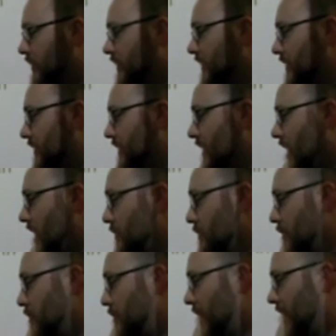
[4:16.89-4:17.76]
And this time
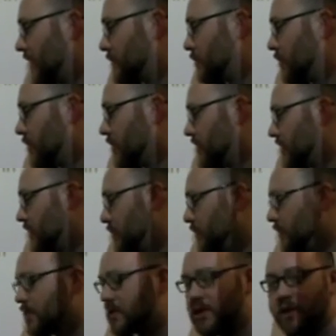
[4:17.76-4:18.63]
our past
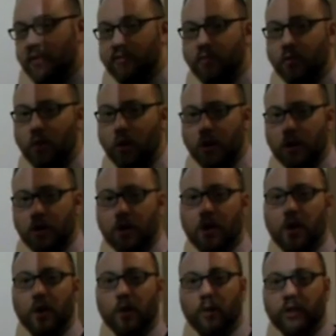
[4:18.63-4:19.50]
participle is gevaren,
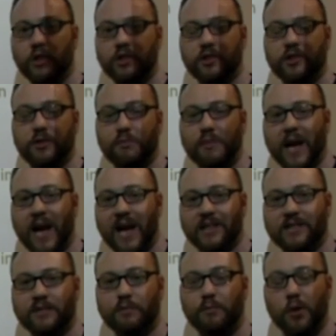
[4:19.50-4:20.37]
which is the
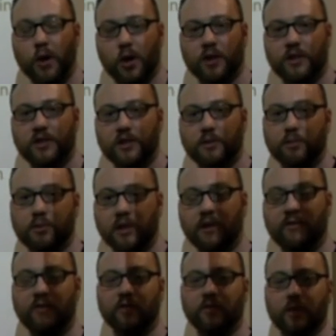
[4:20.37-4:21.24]
past participle
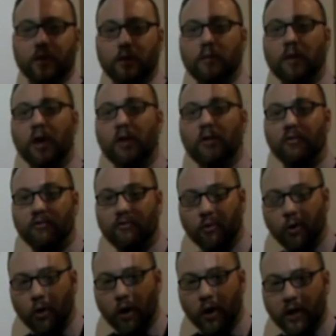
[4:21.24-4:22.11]
of the verb
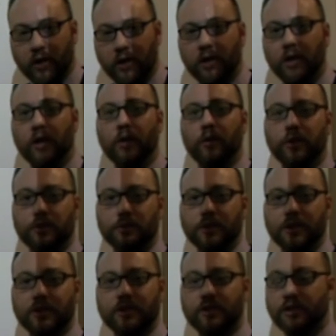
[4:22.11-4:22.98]
varen, which
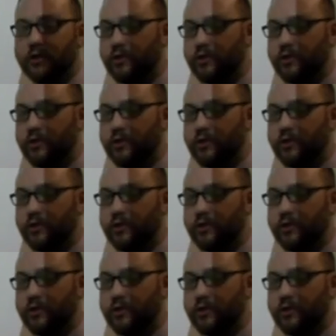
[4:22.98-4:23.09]
means to